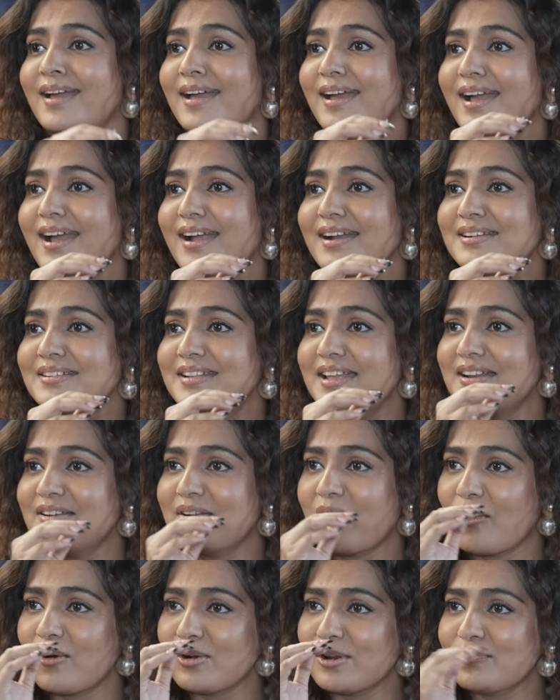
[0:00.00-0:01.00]
And then
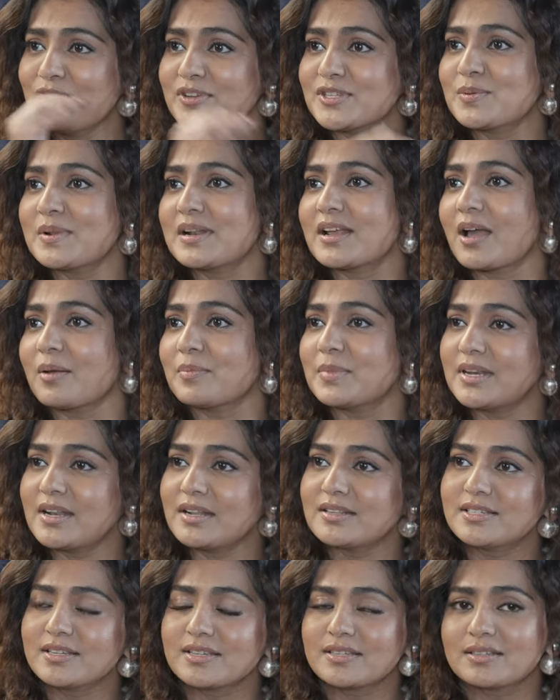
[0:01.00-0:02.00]
all of us will come in
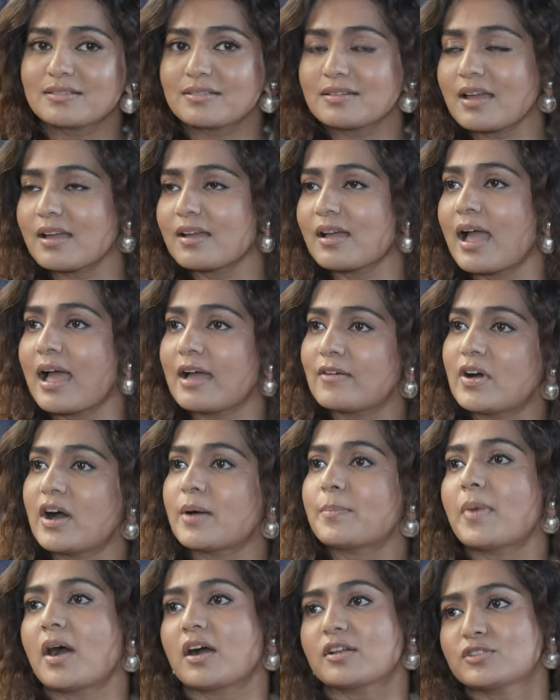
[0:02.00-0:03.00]
and just have our
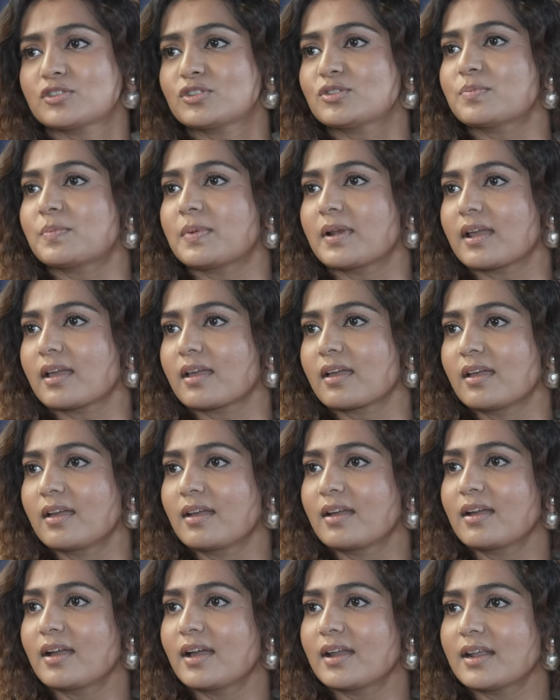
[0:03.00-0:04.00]
parts to play.
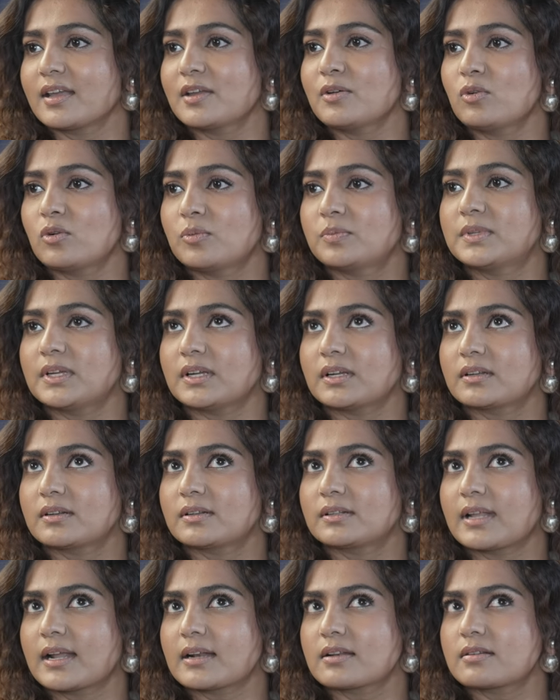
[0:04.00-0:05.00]
And I hope
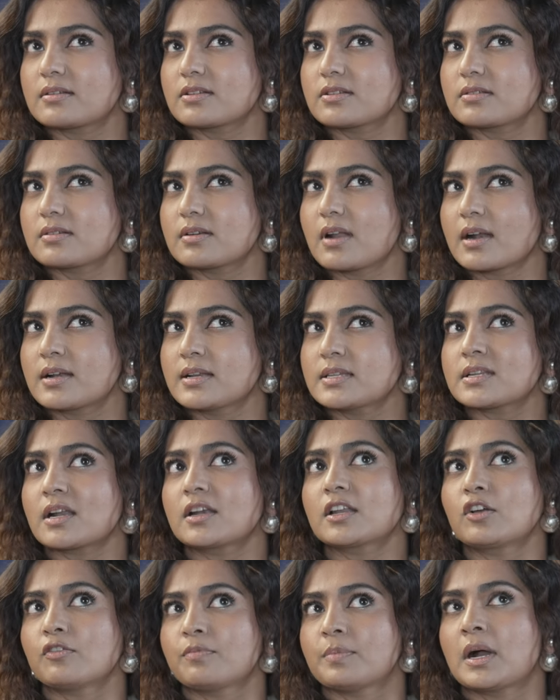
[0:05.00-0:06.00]
that
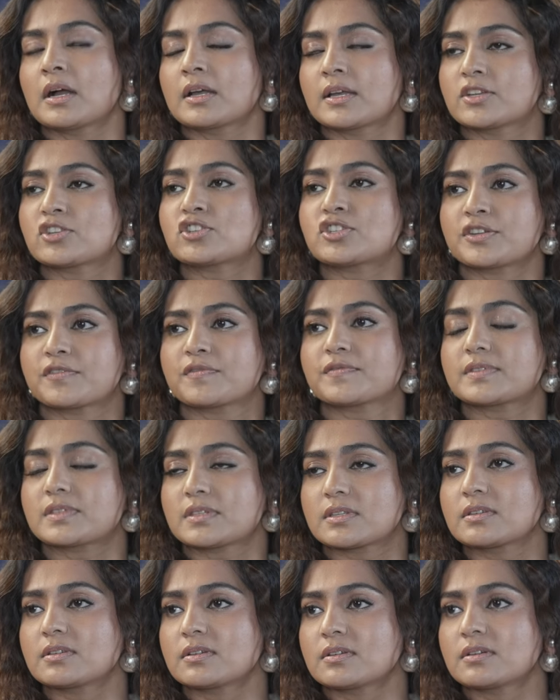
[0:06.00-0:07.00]
understanding of market
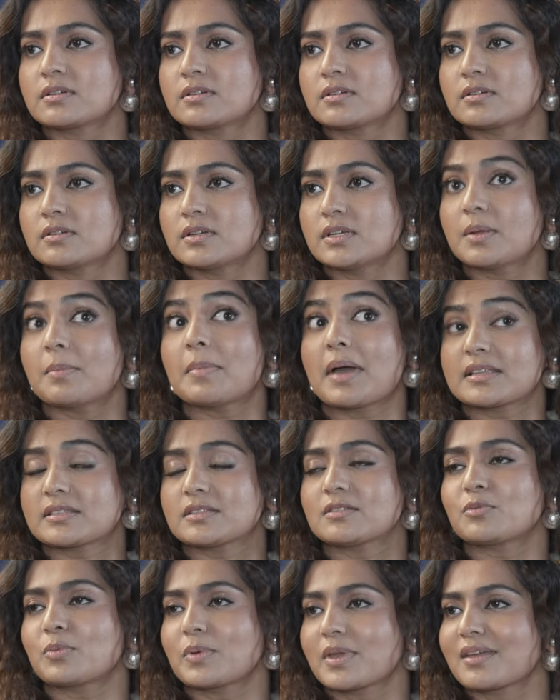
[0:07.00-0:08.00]
shifts in a
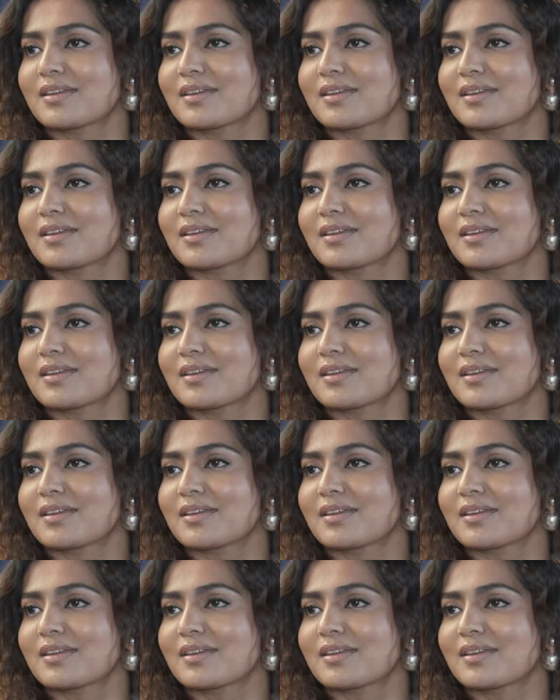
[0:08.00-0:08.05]
massive way.